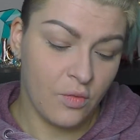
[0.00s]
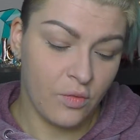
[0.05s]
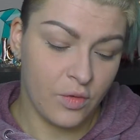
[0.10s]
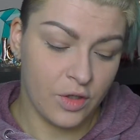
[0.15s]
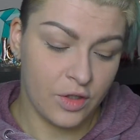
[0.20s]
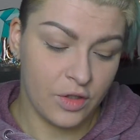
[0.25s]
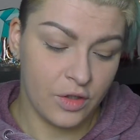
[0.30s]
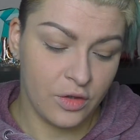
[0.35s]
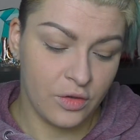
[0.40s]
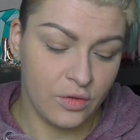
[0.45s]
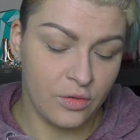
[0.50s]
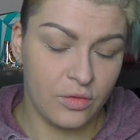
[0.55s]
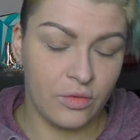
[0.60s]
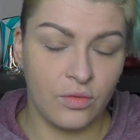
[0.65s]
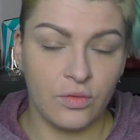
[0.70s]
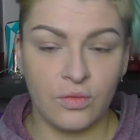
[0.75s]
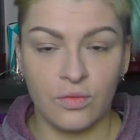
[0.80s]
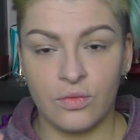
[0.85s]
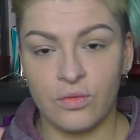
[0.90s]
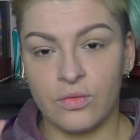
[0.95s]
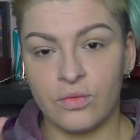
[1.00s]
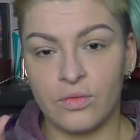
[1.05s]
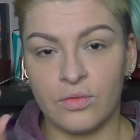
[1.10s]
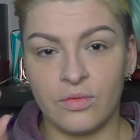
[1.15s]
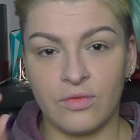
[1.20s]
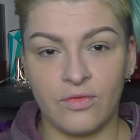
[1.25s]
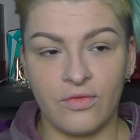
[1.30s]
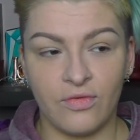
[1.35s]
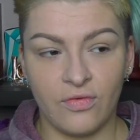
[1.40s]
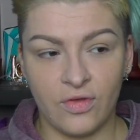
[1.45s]
when you
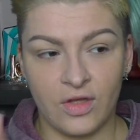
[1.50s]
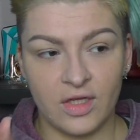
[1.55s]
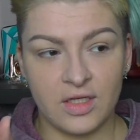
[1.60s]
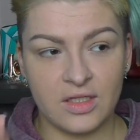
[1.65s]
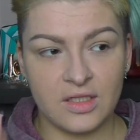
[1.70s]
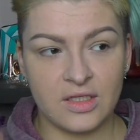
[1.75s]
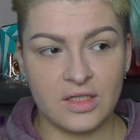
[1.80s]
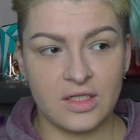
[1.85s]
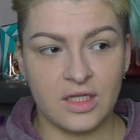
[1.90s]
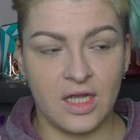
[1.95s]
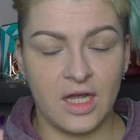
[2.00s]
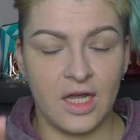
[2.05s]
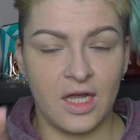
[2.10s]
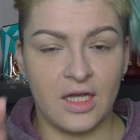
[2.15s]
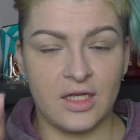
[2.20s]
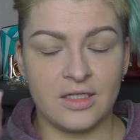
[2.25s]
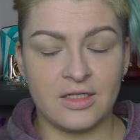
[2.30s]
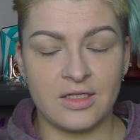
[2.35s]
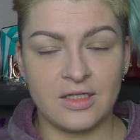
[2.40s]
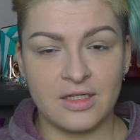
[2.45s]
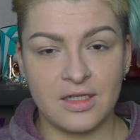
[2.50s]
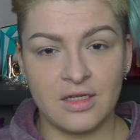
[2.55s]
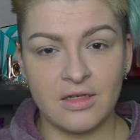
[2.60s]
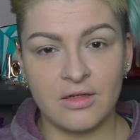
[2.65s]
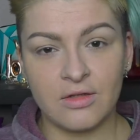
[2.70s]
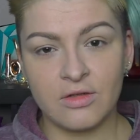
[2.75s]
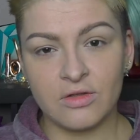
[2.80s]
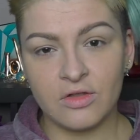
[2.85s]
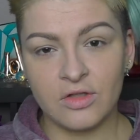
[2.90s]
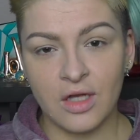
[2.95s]
fix a
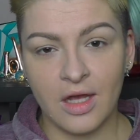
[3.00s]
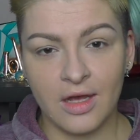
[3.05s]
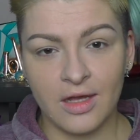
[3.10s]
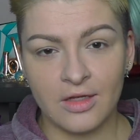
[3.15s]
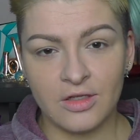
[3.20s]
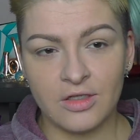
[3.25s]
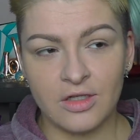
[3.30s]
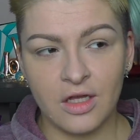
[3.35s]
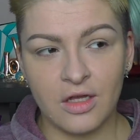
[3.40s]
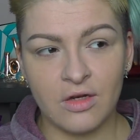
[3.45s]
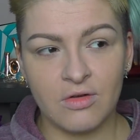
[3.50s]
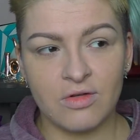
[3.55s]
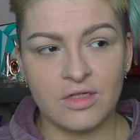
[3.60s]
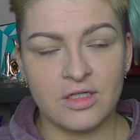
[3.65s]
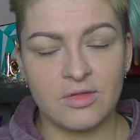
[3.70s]
single eyeshadow,